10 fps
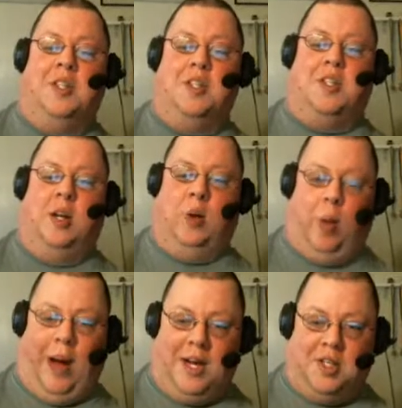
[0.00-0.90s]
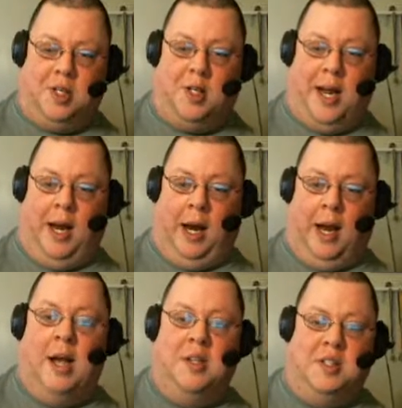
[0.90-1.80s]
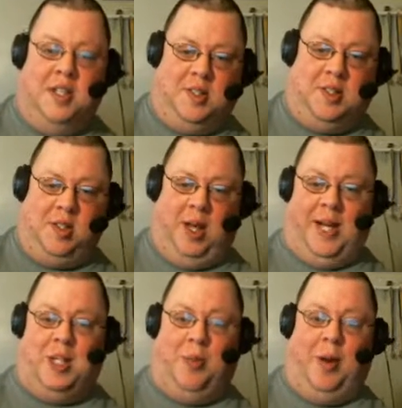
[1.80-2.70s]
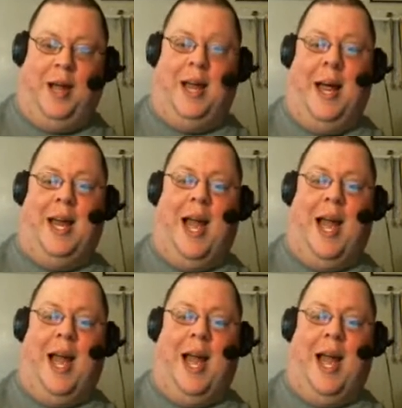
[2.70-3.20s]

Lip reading: "This is the greatest thing since sliced bread," and